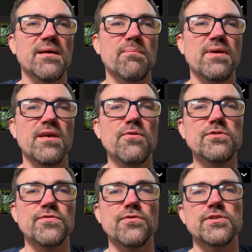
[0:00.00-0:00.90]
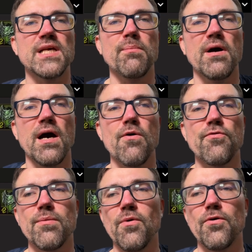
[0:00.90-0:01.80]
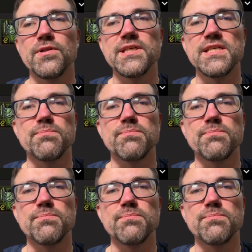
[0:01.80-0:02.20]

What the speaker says: be useful somehow from all this,